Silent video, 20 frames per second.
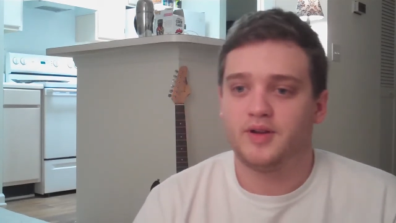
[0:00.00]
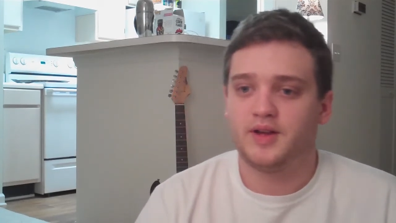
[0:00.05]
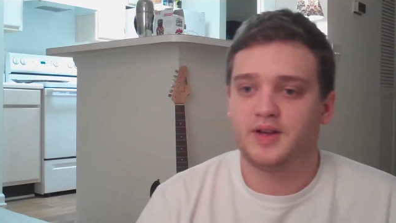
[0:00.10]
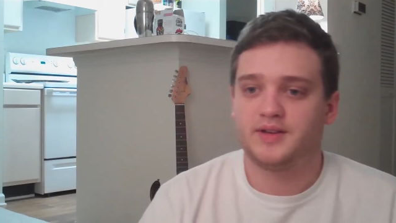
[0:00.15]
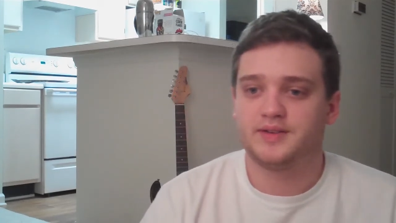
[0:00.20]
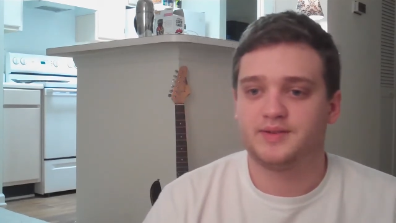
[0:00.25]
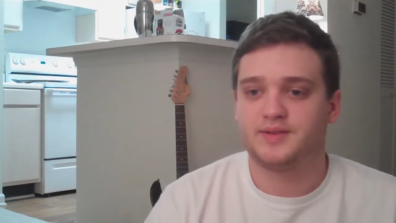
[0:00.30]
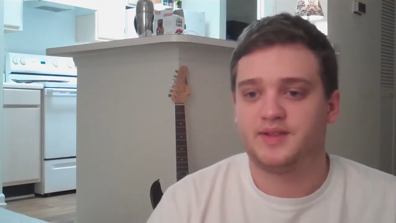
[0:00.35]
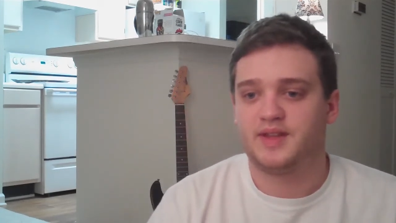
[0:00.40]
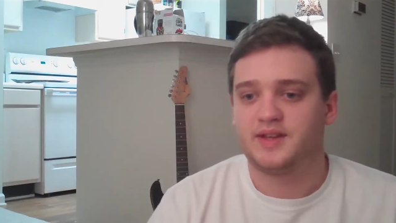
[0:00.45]

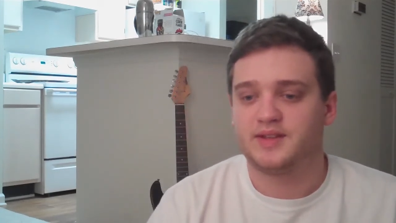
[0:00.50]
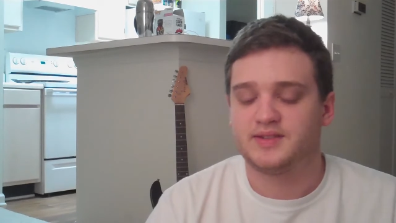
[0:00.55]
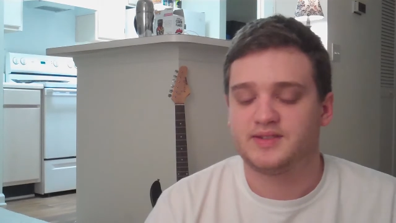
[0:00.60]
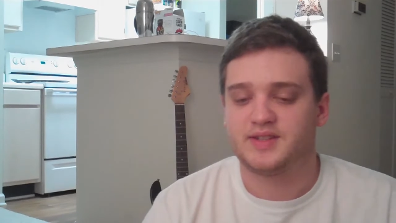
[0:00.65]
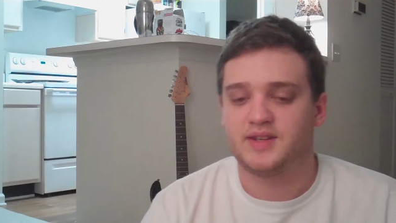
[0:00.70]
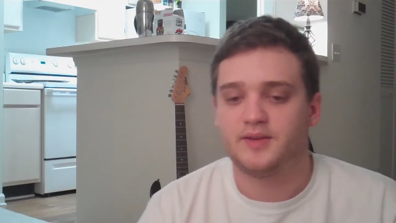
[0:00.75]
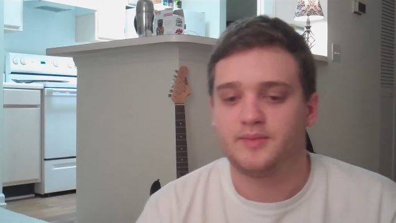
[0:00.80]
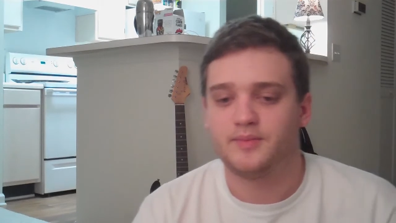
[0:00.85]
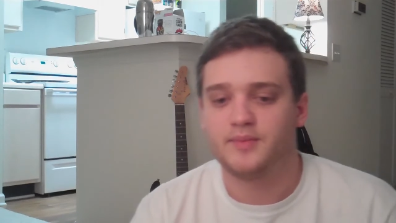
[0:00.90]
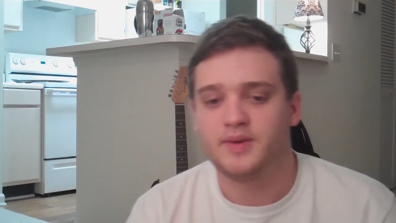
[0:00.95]
Uh, that
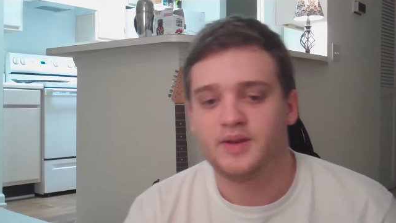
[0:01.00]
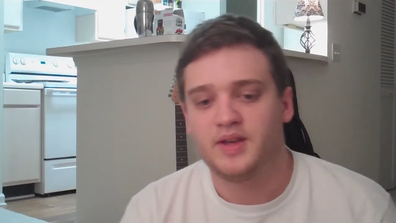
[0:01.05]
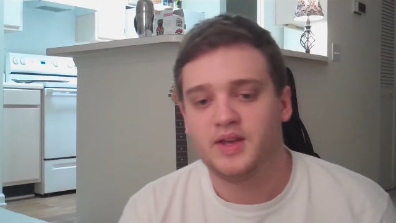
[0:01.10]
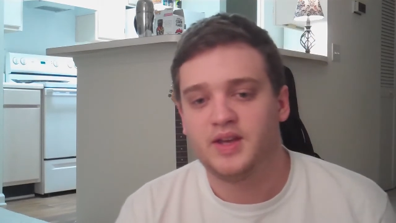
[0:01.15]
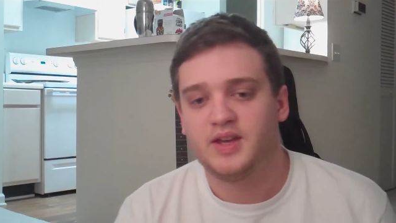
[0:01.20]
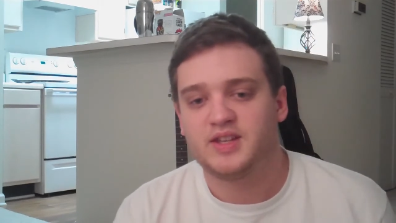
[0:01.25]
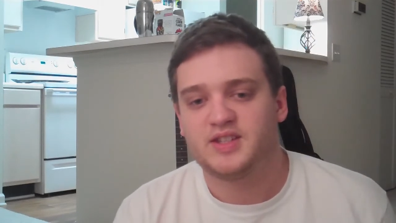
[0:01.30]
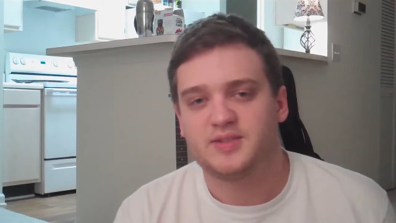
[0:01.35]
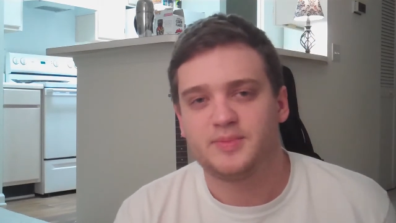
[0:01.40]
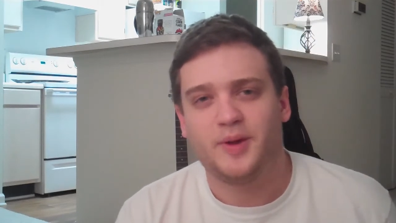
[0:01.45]
some
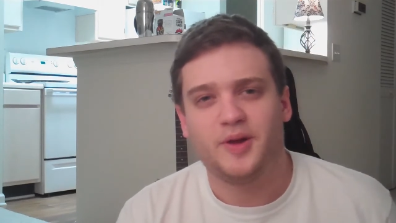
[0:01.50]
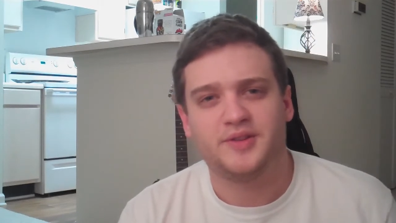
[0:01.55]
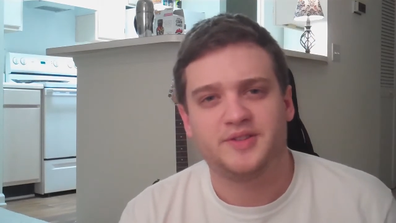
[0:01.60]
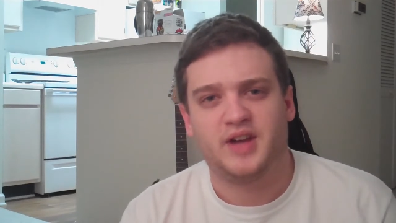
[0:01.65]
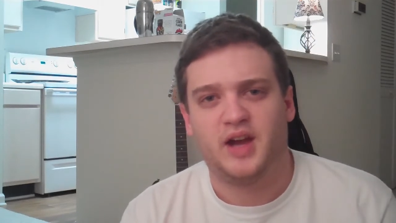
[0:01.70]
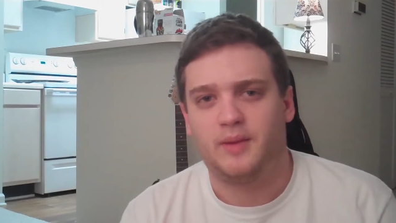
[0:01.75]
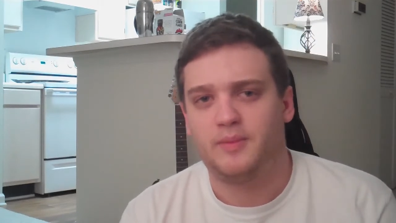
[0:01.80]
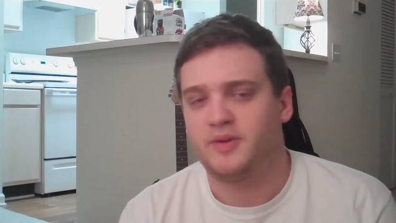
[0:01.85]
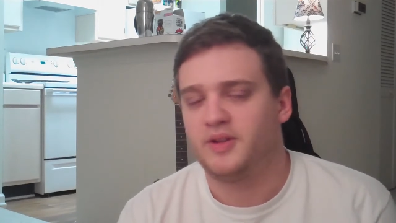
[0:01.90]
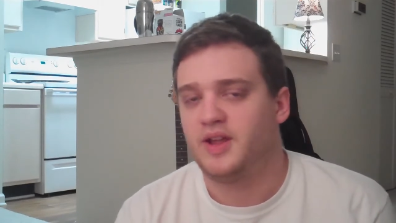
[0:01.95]
small
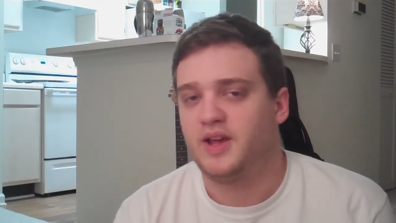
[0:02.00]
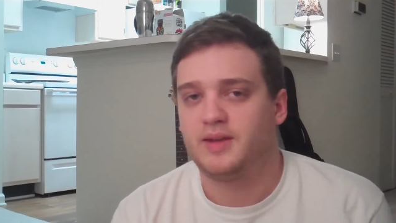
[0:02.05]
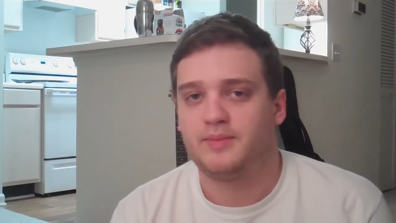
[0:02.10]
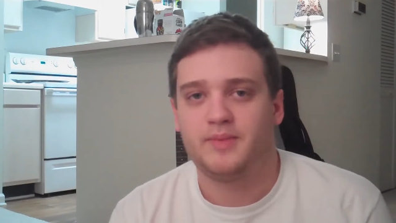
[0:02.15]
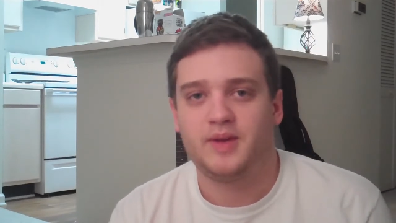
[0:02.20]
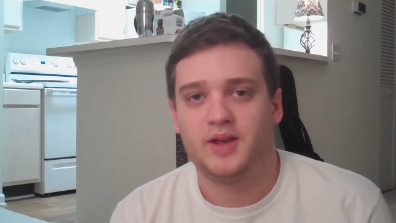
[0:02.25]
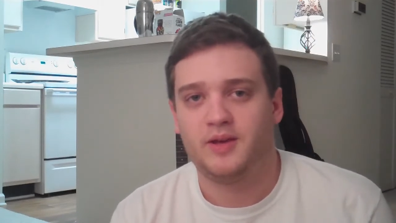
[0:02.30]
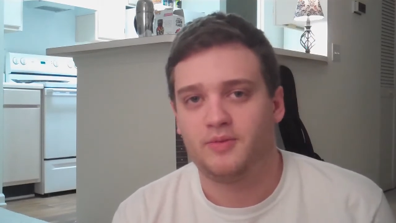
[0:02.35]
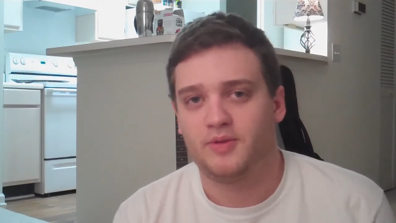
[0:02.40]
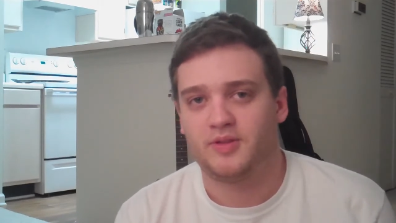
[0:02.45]
timer like
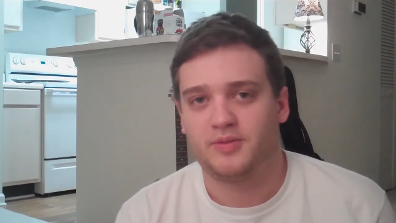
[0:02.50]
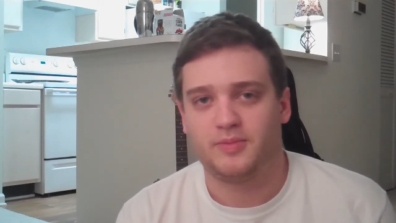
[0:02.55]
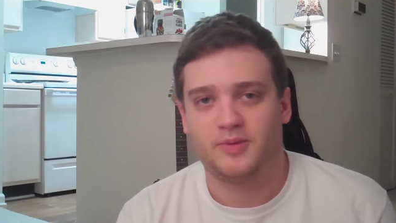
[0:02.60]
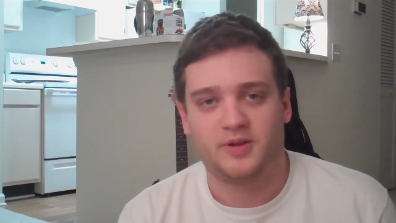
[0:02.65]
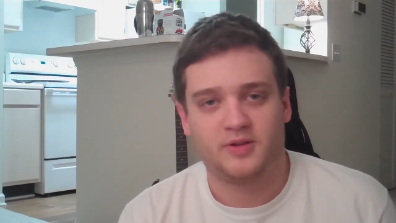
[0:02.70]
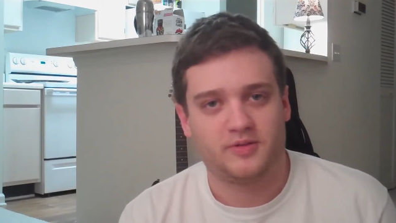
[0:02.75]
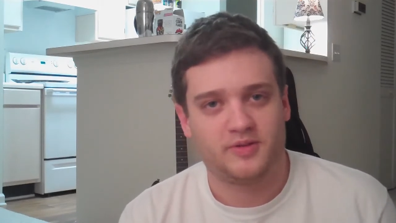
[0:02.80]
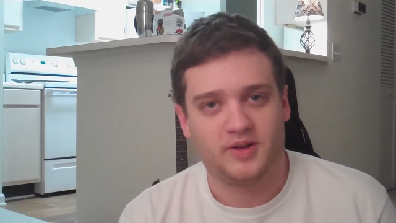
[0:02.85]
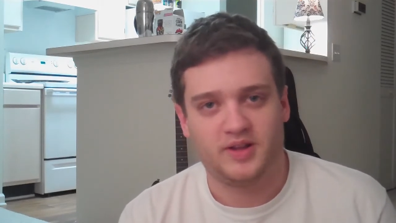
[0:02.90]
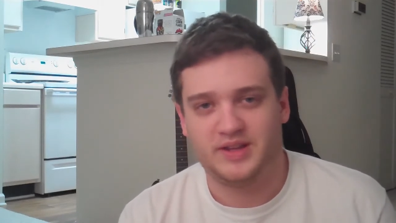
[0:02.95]
me with re
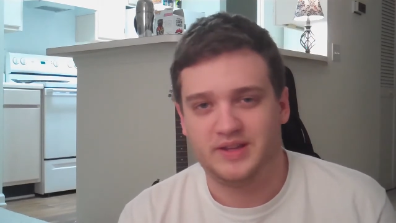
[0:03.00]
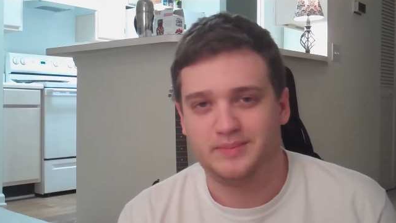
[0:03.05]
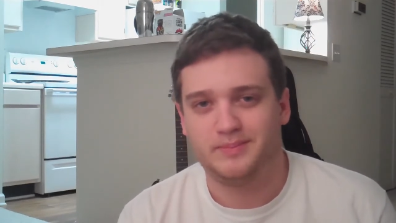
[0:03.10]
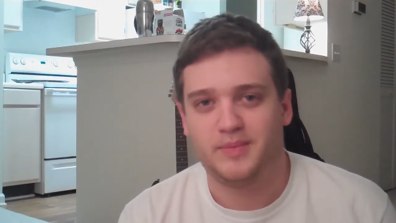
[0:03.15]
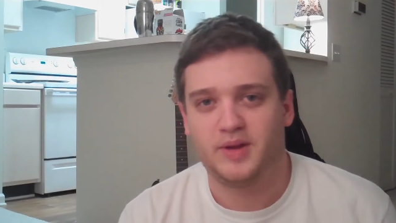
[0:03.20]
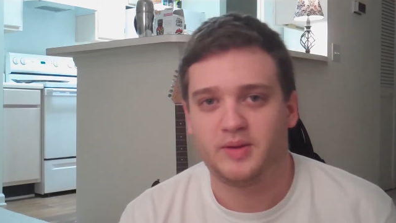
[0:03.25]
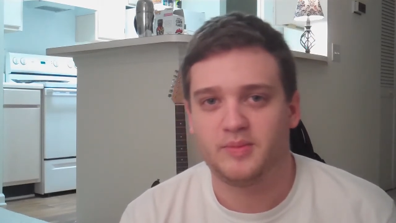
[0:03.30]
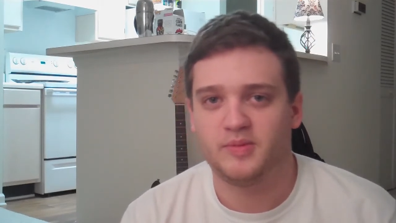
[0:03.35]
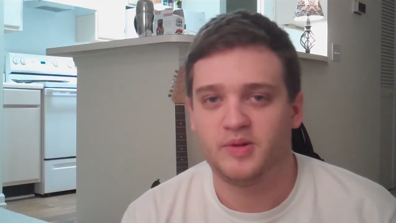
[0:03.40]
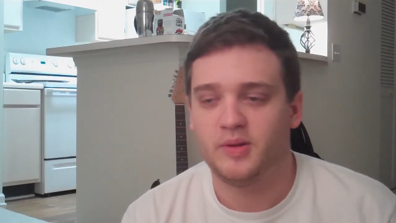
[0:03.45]
really
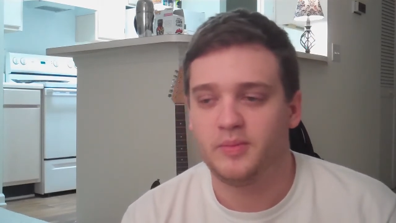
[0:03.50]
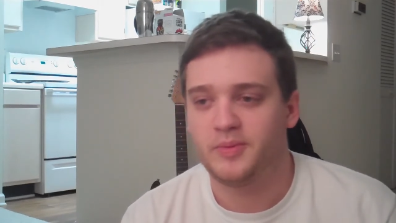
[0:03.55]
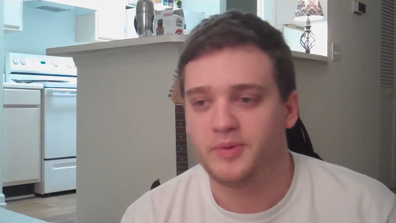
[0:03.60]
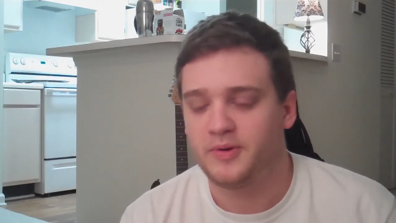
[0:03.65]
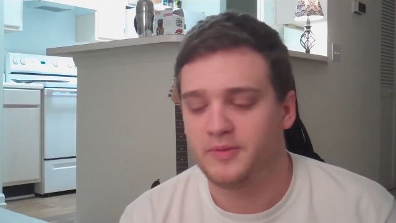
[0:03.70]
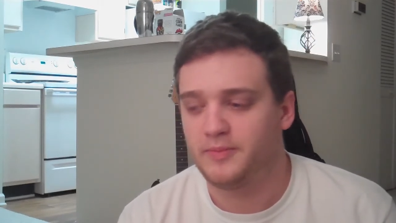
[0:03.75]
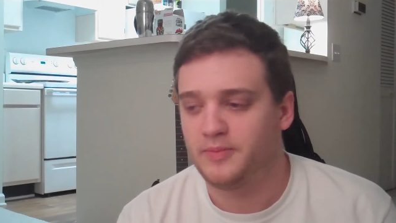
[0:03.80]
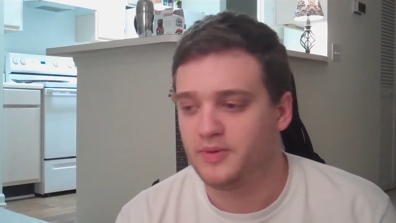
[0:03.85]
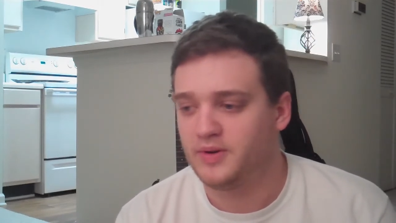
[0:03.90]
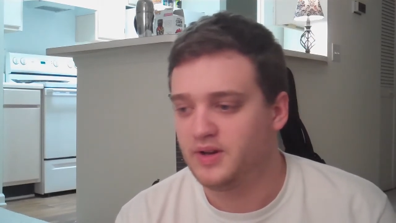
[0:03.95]
minimal
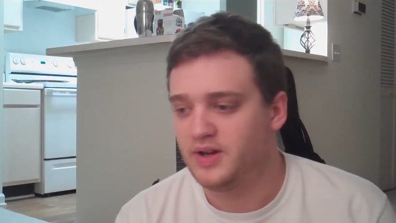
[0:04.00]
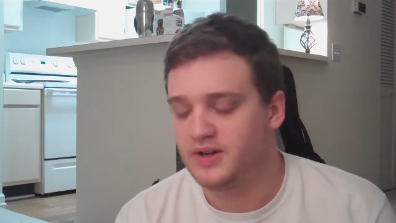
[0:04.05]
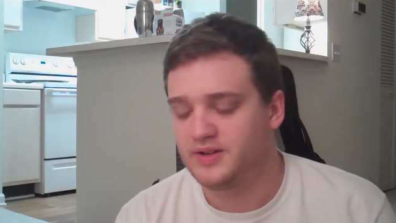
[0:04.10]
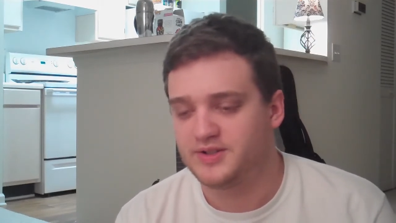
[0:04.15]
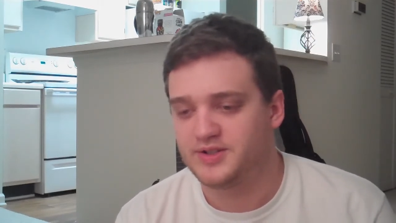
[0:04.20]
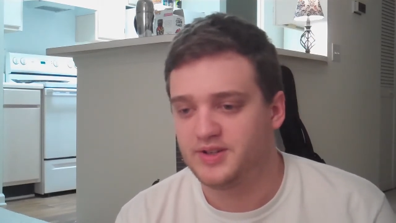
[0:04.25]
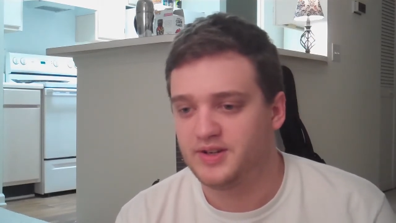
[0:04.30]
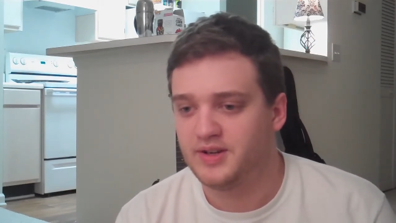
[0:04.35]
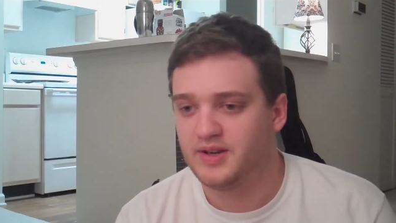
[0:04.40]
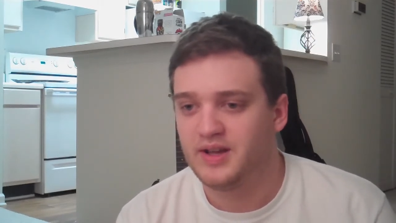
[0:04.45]

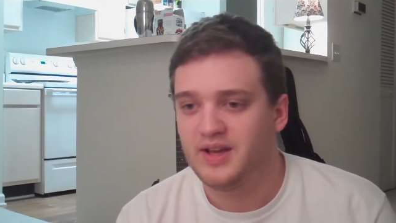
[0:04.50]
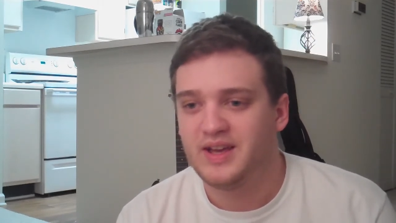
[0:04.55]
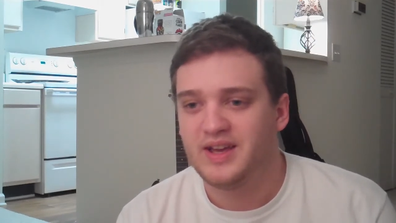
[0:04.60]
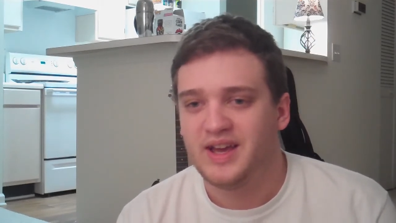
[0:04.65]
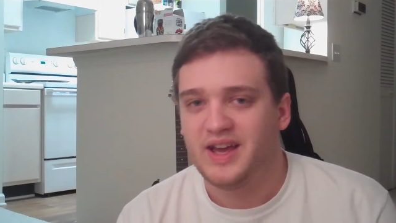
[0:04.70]
production,